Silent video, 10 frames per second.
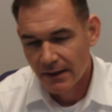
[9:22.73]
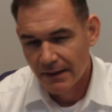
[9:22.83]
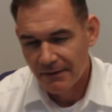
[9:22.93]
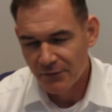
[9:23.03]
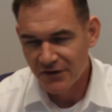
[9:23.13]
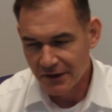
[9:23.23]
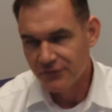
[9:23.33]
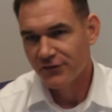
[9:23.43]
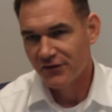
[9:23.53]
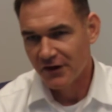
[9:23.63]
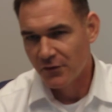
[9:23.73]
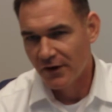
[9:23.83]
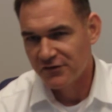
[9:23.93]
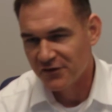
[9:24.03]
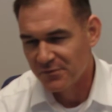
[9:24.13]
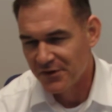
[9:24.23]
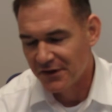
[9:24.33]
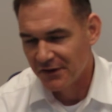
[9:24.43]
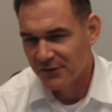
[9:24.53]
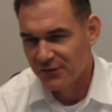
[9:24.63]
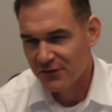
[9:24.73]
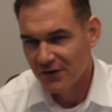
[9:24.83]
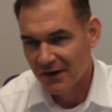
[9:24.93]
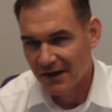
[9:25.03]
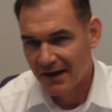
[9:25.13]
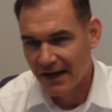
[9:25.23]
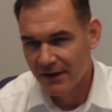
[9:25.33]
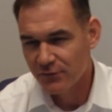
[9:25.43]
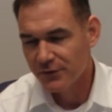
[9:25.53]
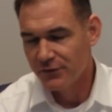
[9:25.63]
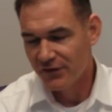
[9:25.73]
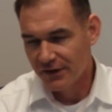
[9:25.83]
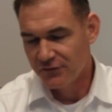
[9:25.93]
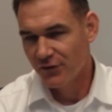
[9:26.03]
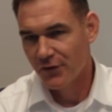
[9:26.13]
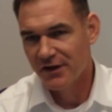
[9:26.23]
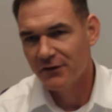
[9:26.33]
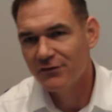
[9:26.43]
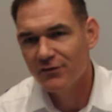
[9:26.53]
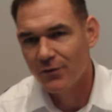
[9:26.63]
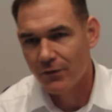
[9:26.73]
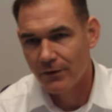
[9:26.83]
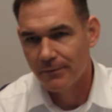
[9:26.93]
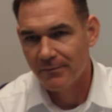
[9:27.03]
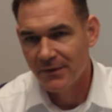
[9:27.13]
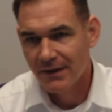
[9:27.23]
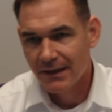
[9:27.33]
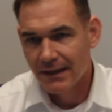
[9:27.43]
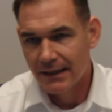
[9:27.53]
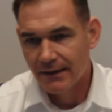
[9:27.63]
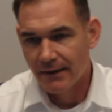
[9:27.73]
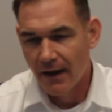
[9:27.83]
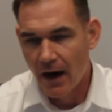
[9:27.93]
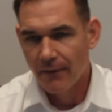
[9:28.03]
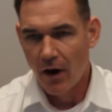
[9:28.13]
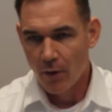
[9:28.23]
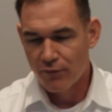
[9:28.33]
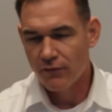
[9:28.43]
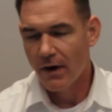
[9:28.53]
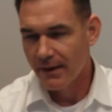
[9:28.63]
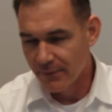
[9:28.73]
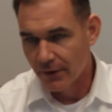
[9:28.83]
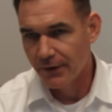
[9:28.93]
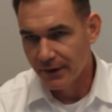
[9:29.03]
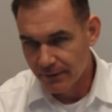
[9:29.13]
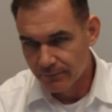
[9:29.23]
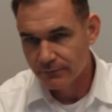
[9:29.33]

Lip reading: That was an interesting question because I guess when you say during a storm, our primary